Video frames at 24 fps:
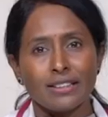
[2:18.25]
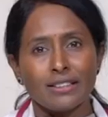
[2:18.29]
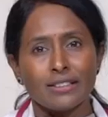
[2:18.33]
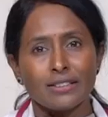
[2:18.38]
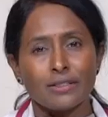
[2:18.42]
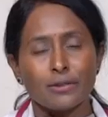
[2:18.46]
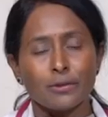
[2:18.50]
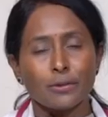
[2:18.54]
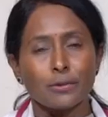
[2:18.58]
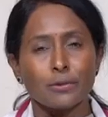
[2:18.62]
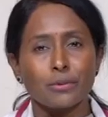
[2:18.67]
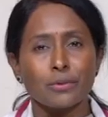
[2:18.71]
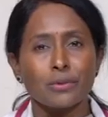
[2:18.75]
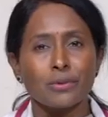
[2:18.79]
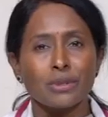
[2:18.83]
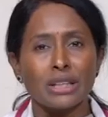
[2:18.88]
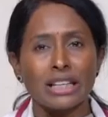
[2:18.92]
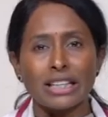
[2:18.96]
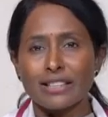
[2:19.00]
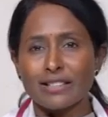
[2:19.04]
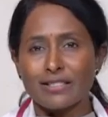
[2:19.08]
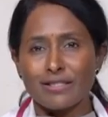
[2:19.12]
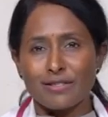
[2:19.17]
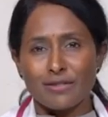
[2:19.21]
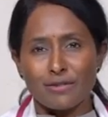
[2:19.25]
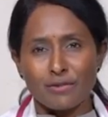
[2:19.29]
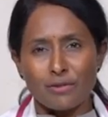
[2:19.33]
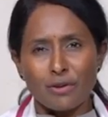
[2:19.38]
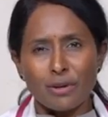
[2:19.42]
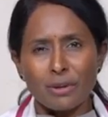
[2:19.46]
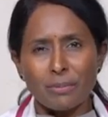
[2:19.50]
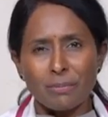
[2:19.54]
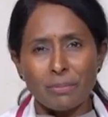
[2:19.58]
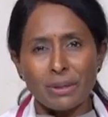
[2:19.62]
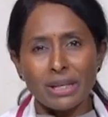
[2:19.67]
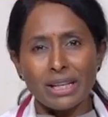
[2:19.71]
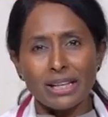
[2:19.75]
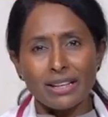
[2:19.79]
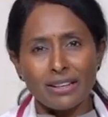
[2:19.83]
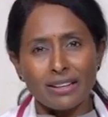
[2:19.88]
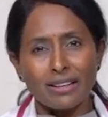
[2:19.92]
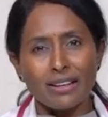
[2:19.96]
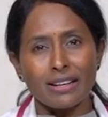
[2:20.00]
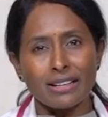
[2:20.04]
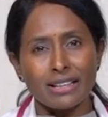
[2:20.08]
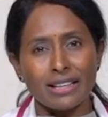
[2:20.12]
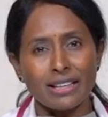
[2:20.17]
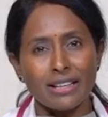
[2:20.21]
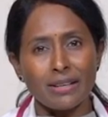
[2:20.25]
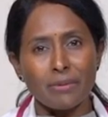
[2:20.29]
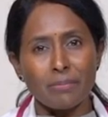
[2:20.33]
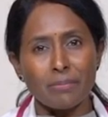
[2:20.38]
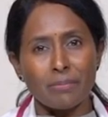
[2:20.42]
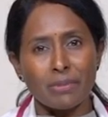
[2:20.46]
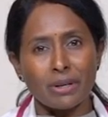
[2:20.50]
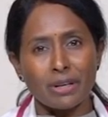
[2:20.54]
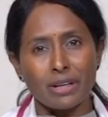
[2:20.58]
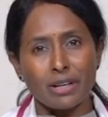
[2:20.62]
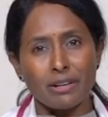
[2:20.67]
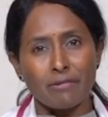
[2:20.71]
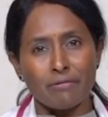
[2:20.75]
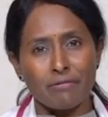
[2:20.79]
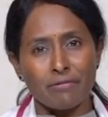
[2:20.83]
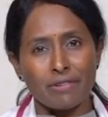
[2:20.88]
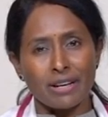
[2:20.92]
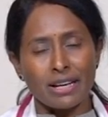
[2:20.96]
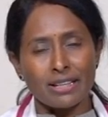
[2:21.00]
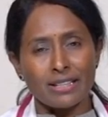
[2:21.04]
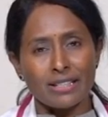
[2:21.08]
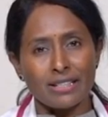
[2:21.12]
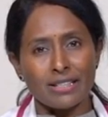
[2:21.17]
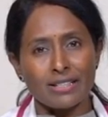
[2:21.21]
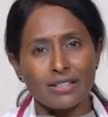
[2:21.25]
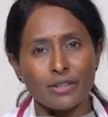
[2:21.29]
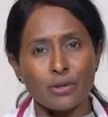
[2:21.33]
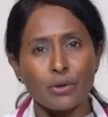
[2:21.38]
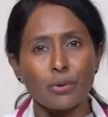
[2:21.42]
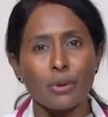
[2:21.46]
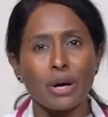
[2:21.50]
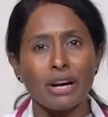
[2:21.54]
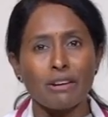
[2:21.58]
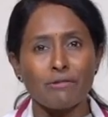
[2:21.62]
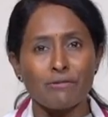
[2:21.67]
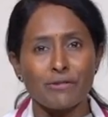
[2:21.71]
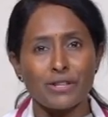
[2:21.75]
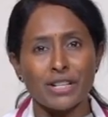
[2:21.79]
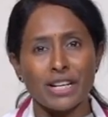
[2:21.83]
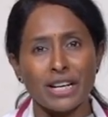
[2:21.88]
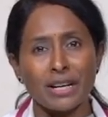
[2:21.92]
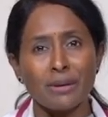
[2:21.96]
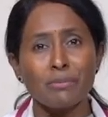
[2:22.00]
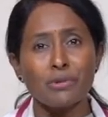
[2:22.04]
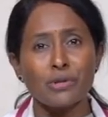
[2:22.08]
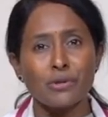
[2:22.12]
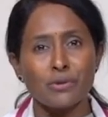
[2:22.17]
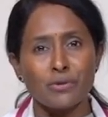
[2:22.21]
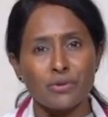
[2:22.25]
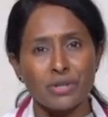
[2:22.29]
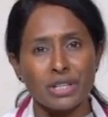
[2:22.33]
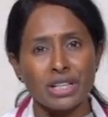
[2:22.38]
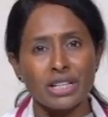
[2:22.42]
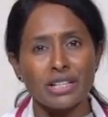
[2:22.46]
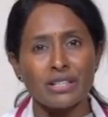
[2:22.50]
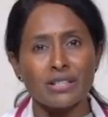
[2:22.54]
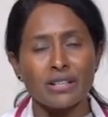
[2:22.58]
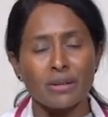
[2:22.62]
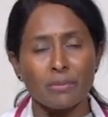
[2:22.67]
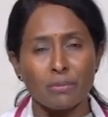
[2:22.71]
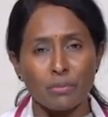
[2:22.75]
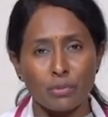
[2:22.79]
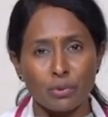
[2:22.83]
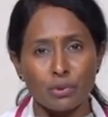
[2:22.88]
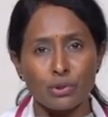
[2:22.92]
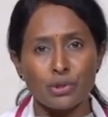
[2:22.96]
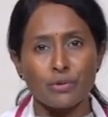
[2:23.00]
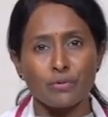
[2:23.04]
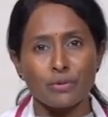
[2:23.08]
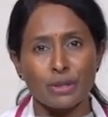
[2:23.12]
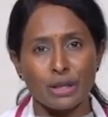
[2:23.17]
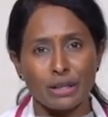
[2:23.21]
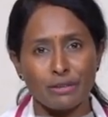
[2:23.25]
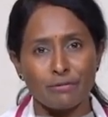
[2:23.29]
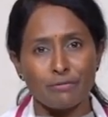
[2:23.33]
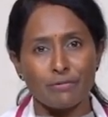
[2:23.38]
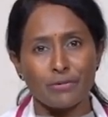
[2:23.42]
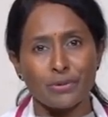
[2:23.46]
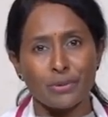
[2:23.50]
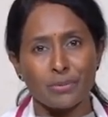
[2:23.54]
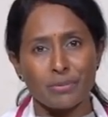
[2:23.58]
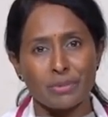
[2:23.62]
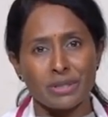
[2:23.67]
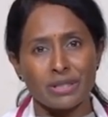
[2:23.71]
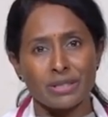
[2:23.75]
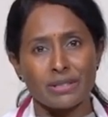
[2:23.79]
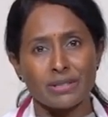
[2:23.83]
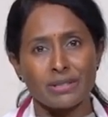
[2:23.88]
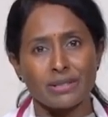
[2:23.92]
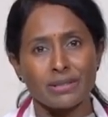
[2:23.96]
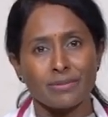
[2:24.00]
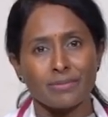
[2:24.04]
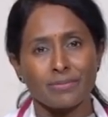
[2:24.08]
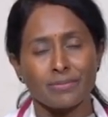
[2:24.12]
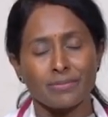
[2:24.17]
So it is not being lucky, but in fact, you have time to treat in most of the lymphomas.